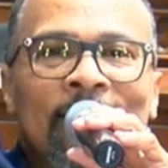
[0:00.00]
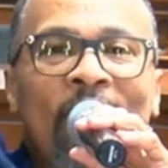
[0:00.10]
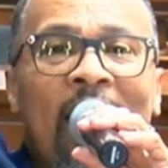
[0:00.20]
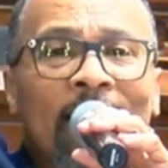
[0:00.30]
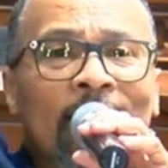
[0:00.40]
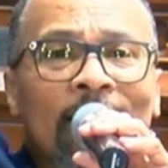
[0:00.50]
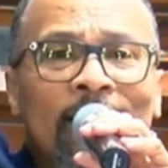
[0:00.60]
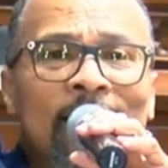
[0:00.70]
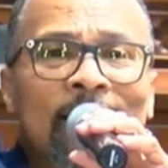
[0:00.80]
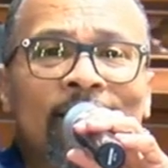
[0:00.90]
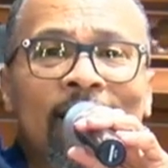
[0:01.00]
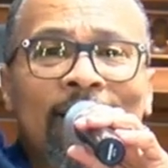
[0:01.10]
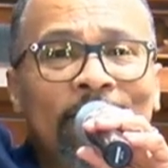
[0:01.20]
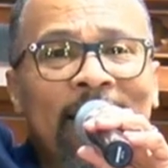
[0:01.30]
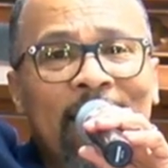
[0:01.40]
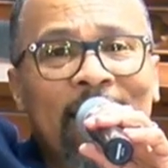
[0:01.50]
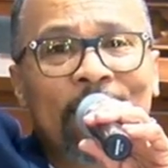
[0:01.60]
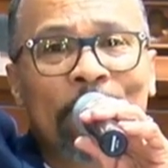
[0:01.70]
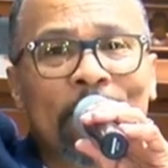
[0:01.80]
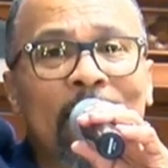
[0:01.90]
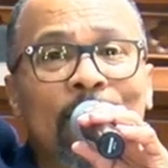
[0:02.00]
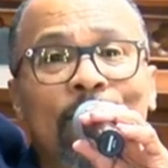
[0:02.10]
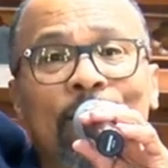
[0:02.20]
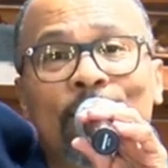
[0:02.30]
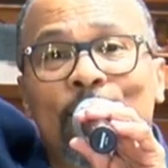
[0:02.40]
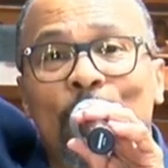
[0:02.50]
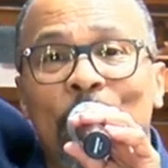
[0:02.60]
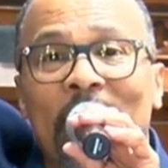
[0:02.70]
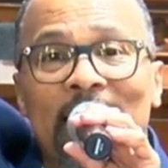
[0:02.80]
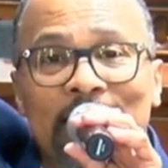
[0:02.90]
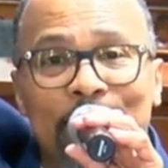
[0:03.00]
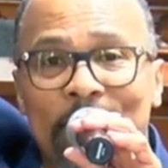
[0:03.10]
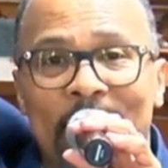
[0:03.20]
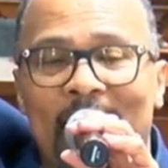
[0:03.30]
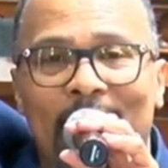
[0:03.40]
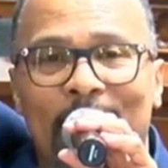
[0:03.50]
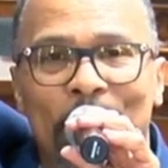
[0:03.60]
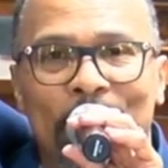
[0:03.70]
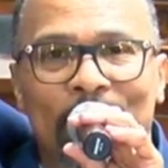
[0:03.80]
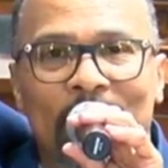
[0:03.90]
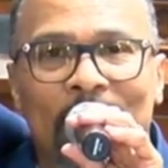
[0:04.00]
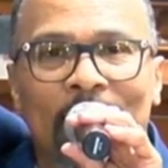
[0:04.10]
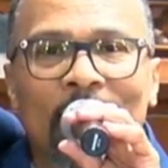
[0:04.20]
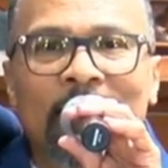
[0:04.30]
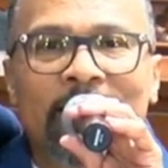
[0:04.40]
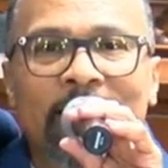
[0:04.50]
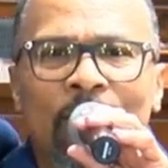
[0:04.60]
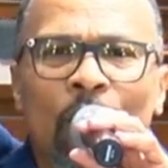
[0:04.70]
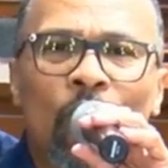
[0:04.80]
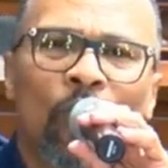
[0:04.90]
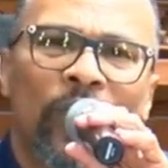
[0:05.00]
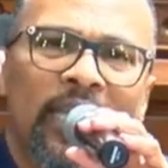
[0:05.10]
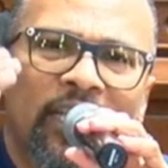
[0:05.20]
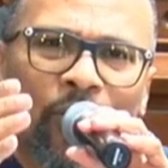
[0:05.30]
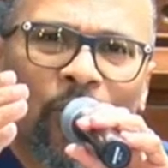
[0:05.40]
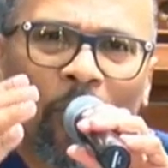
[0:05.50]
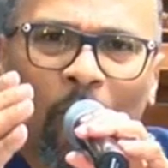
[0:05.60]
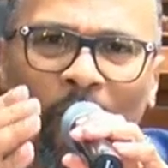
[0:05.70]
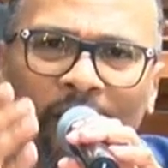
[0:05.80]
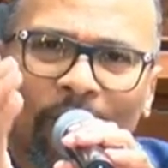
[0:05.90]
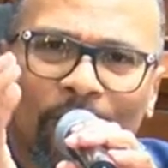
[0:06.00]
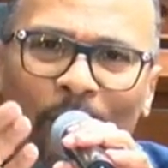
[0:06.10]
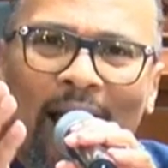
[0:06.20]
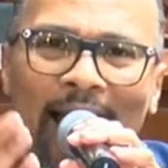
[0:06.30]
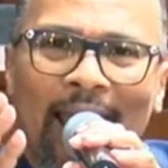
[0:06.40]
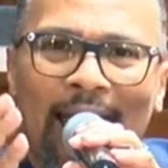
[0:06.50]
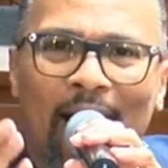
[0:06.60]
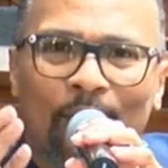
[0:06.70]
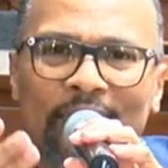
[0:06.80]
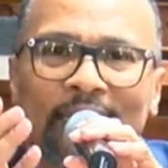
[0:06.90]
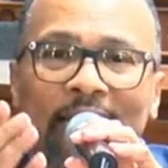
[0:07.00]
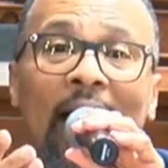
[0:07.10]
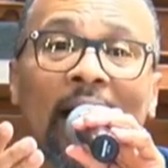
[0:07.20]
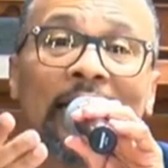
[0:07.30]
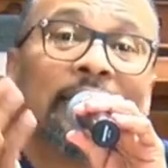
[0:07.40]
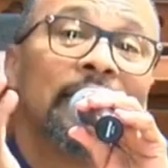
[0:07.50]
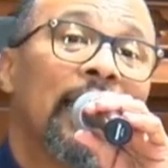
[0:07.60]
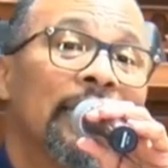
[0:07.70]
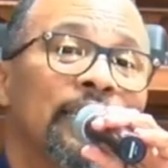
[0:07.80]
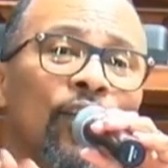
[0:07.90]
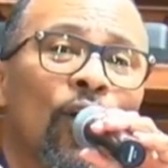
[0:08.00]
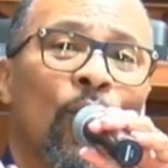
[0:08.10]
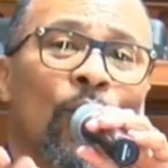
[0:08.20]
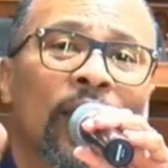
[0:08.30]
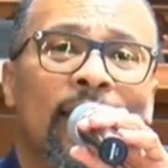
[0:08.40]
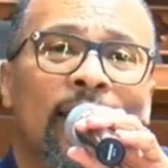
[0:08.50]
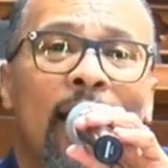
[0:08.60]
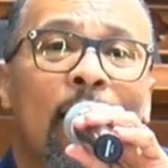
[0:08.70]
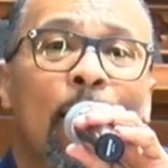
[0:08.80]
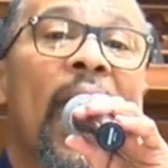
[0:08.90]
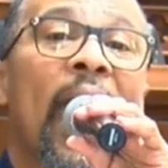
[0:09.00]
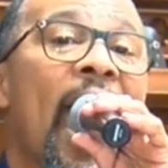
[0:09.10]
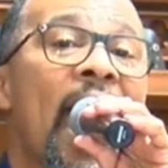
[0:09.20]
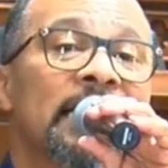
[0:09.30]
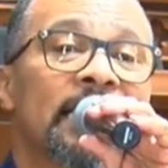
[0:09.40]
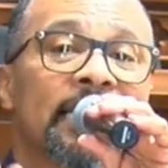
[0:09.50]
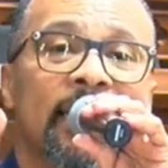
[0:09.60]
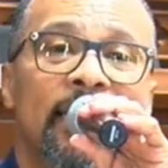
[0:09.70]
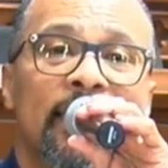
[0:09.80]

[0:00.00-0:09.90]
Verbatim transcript: Father, son of David, don't pass me by. See, when we get to a point of crying out to God and saying, Don't pass